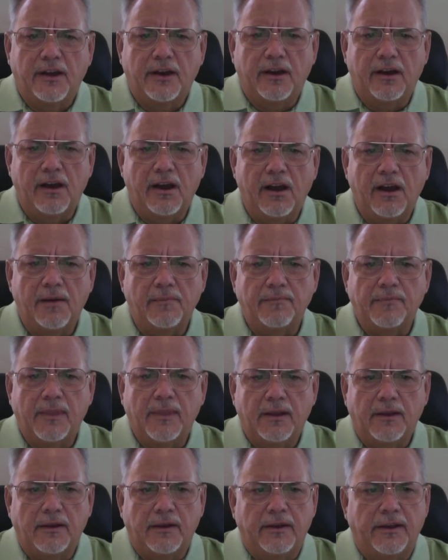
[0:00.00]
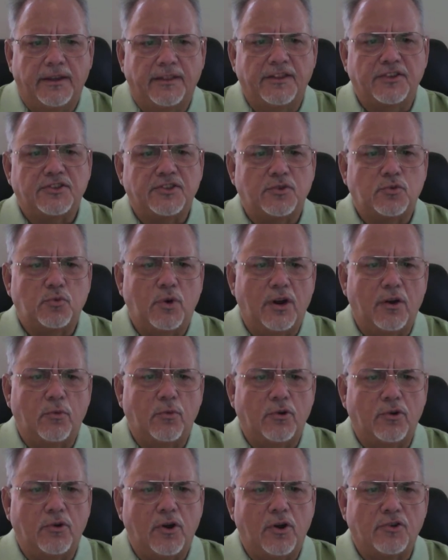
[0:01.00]
And this is where
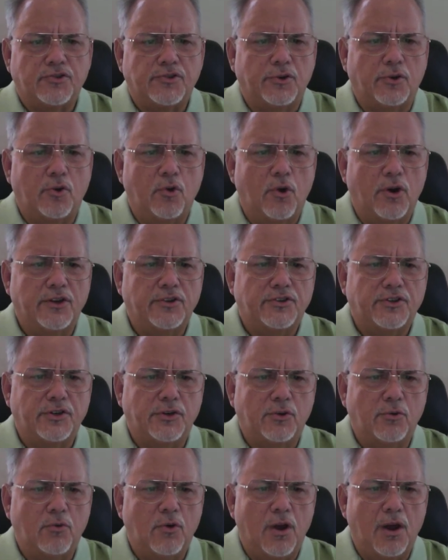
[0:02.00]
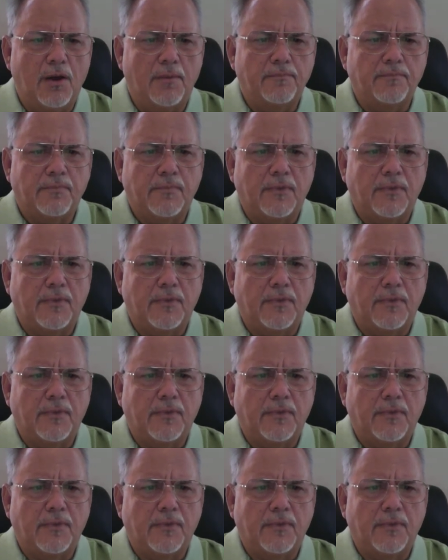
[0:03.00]
we're also going to